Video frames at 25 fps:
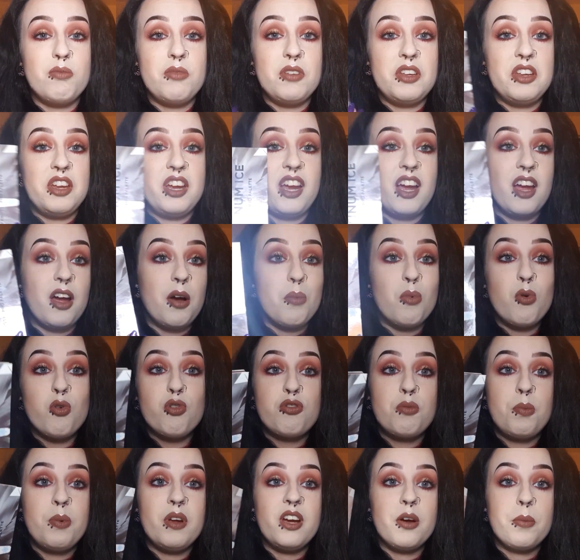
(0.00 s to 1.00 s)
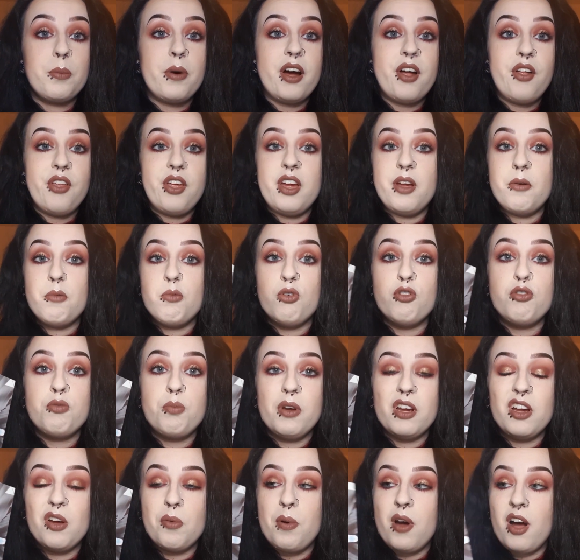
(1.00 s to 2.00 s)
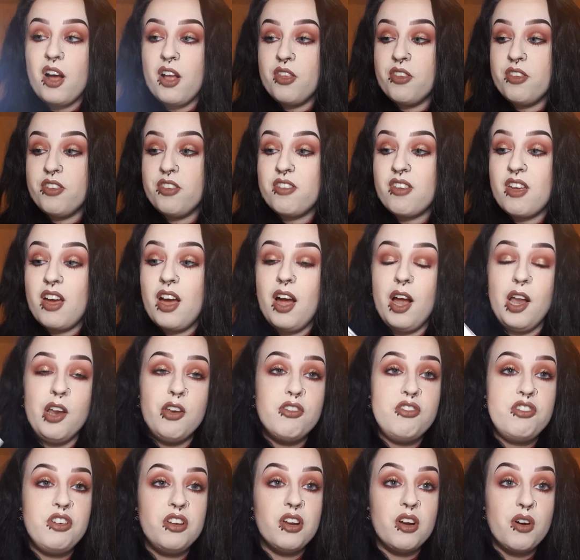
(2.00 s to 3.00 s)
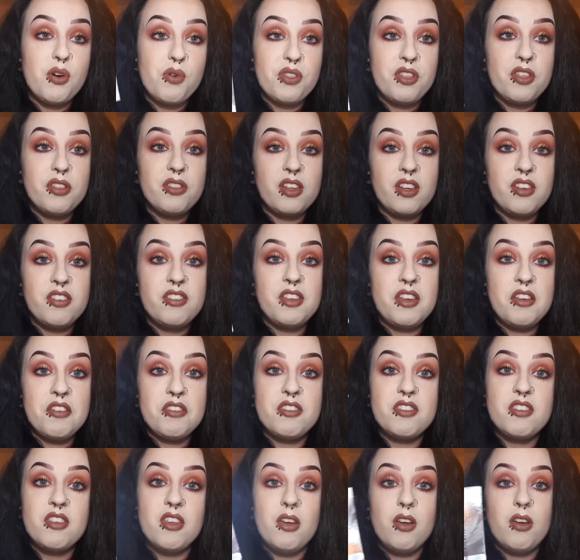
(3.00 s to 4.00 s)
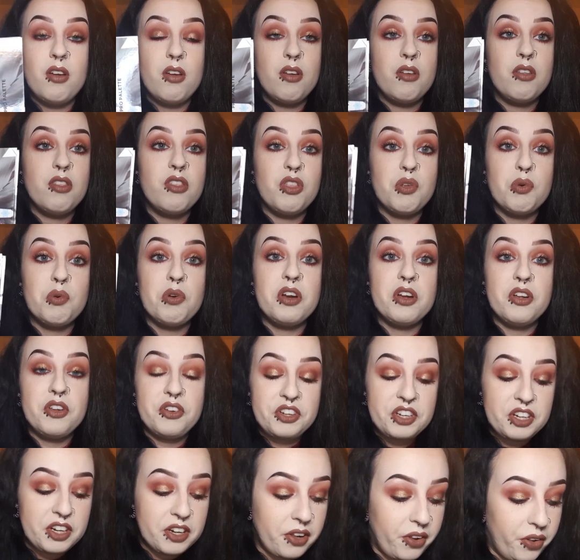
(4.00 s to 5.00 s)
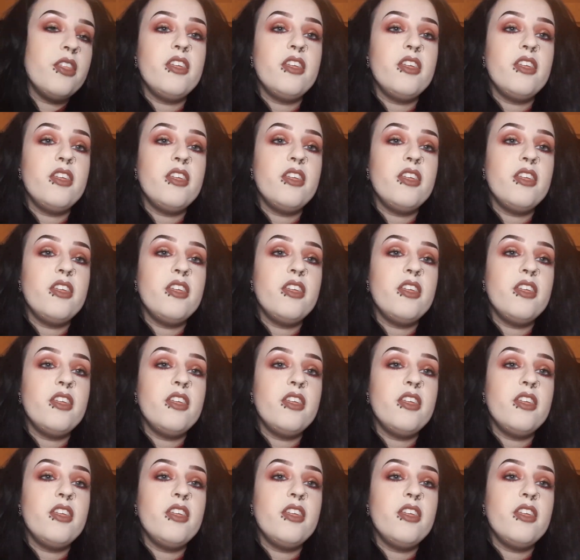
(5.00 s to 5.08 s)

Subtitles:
You get a much bigger palette, much bigger pans, and you know that this is the real deal.